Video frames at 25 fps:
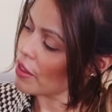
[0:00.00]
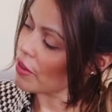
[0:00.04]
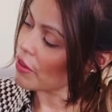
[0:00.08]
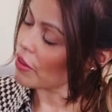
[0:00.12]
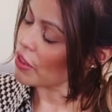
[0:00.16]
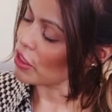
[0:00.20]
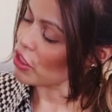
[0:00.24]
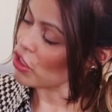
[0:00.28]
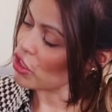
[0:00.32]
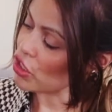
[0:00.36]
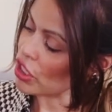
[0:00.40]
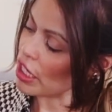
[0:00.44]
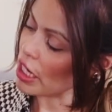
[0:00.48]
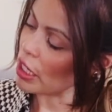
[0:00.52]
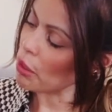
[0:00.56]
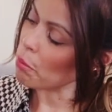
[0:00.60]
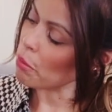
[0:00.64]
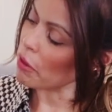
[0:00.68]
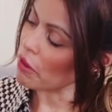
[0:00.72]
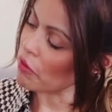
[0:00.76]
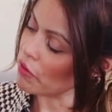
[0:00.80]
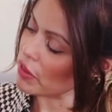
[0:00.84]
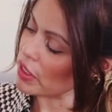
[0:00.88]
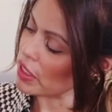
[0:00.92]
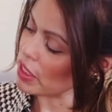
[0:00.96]
the
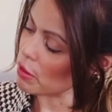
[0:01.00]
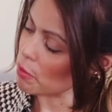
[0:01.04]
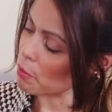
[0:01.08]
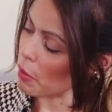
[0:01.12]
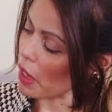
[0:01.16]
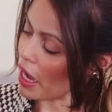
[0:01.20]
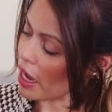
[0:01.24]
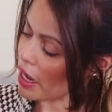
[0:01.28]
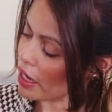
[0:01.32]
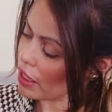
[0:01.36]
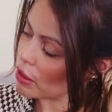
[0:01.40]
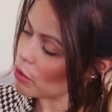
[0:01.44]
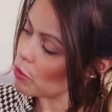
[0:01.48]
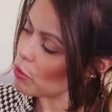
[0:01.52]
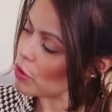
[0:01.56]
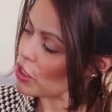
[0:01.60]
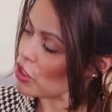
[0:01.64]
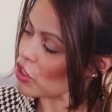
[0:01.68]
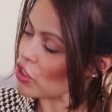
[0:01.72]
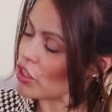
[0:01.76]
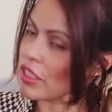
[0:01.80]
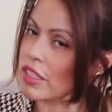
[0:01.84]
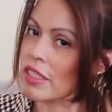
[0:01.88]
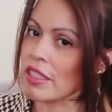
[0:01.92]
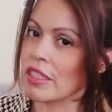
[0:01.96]
shape of this bag,
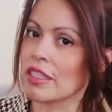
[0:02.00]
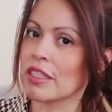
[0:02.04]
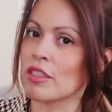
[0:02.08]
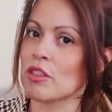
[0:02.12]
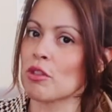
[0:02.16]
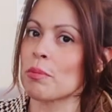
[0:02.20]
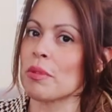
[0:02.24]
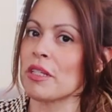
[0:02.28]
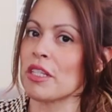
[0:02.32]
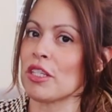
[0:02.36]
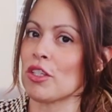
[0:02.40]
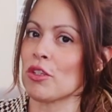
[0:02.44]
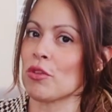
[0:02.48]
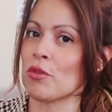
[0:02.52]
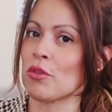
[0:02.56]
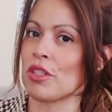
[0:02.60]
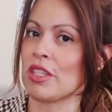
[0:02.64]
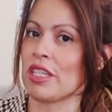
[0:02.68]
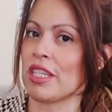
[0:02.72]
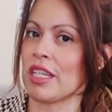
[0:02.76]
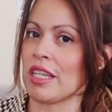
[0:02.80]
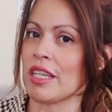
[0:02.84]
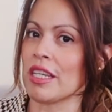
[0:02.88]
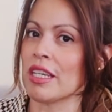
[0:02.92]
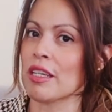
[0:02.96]
which is a little bit
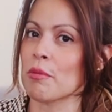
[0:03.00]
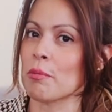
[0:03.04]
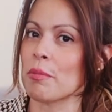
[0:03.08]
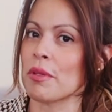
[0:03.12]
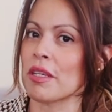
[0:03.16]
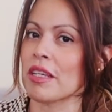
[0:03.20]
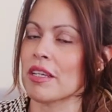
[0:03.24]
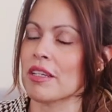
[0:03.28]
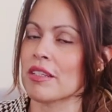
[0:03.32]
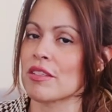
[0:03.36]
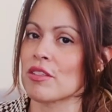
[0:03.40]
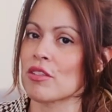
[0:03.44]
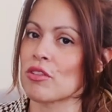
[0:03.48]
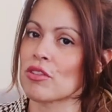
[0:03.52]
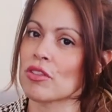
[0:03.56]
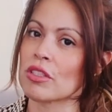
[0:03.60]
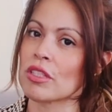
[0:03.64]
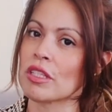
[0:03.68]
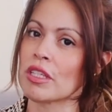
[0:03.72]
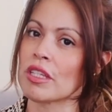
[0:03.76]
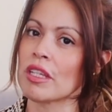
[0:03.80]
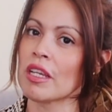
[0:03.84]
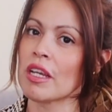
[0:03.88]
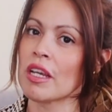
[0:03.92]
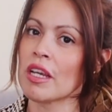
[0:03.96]
unique because
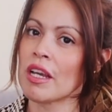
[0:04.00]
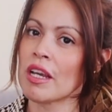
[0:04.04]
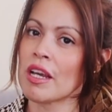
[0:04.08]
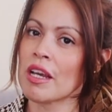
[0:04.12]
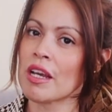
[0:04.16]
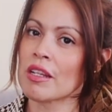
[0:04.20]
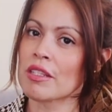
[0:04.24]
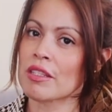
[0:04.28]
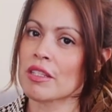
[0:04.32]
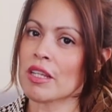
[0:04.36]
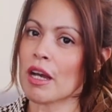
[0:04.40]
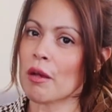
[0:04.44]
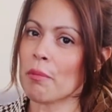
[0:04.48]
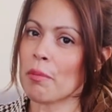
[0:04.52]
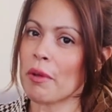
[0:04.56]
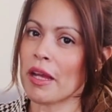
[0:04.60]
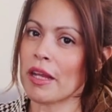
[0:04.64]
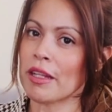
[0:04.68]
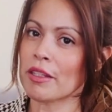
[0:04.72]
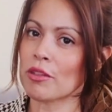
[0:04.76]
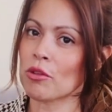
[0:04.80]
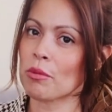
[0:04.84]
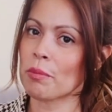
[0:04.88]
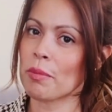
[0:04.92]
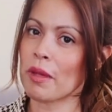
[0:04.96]
usually top
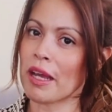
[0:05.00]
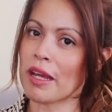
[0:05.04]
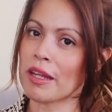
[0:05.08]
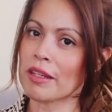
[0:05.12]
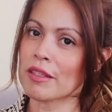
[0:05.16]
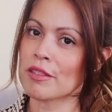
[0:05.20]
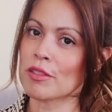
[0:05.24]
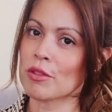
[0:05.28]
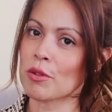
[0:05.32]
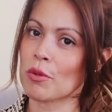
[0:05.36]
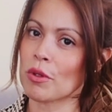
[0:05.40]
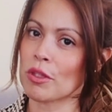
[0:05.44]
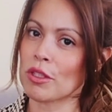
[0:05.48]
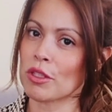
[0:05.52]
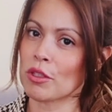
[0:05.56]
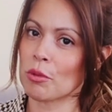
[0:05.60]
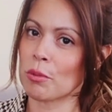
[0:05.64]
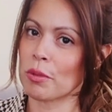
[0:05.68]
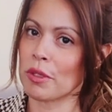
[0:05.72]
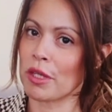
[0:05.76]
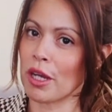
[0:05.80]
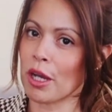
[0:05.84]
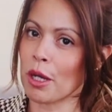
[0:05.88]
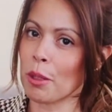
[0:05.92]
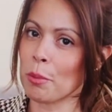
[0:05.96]
handle bags go a
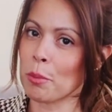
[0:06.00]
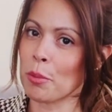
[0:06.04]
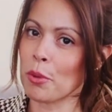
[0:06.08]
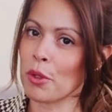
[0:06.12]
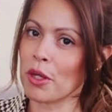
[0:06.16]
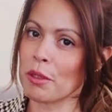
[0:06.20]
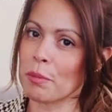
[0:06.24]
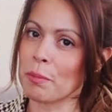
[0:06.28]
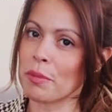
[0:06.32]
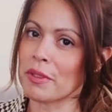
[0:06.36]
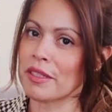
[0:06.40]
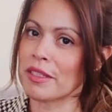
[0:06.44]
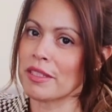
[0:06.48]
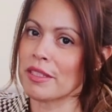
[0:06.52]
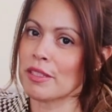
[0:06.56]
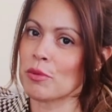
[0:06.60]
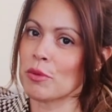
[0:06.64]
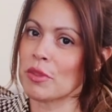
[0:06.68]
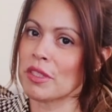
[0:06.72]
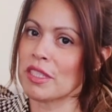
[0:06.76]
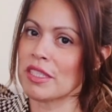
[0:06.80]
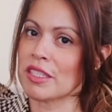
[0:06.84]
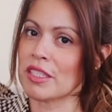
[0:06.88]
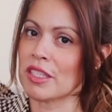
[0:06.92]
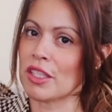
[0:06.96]
little bit upward, but this
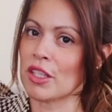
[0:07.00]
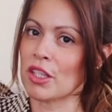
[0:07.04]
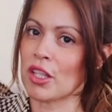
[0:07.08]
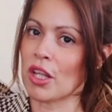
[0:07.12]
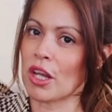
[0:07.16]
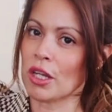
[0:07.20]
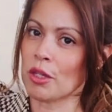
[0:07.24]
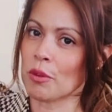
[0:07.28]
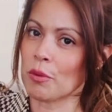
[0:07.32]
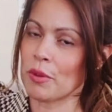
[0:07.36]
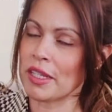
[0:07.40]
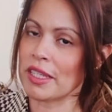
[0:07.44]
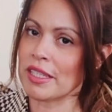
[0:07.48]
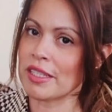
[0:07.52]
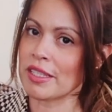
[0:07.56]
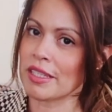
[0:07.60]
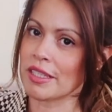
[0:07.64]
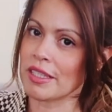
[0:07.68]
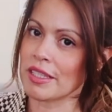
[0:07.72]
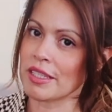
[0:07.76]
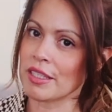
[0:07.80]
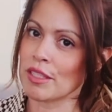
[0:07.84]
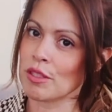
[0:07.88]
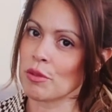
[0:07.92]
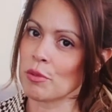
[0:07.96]
one is long ways
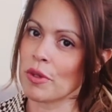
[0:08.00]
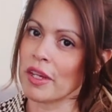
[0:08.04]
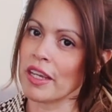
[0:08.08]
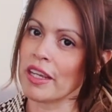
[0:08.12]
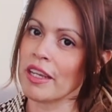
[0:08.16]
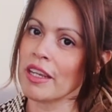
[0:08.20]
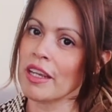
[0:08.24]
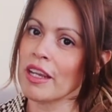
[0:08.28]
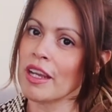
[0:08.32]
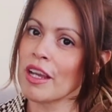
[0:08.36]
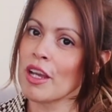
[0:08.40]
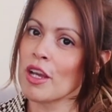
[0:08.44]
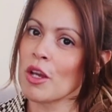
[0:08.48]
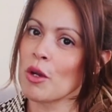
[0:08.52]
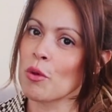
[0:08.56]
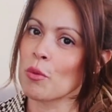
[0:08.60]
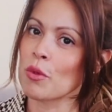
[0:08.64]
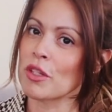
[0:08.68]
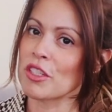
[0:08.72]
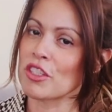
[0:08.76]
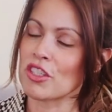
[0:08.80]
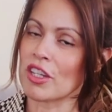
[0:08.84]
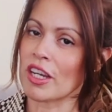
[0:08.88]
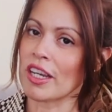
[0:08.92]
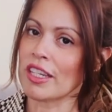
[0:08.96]
this way,
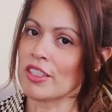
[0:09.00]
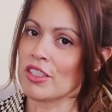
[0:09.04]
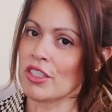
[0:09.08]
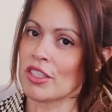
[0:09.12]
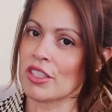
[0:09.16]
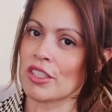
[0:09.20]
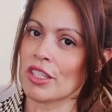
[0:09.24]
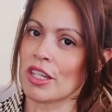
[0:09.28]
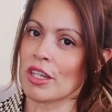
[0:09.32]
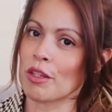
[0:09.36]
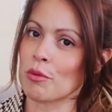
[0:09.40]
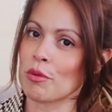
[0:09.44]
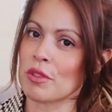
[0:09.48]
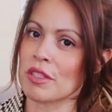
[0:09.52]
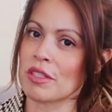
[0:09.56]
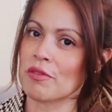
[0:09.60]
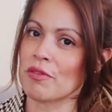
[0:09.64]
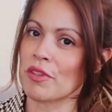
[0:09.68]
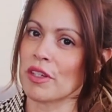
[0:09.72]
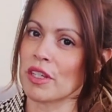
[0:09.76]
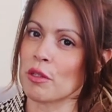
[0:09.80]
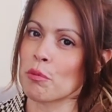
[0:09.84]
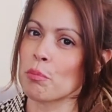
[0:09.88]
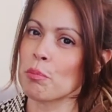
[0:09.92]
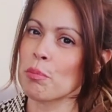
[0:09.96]
which I just thought was
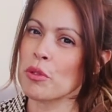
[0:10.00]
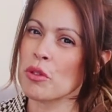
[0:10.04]
very